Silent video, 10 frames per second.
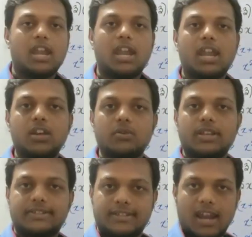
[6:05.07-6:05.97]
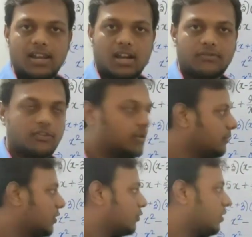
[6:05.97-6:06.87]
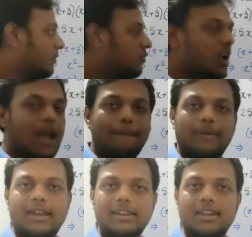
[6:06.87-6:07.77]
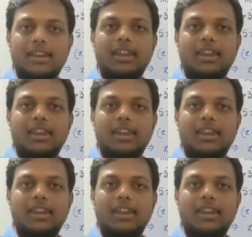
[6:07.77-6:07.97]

into the standard form, we have to apply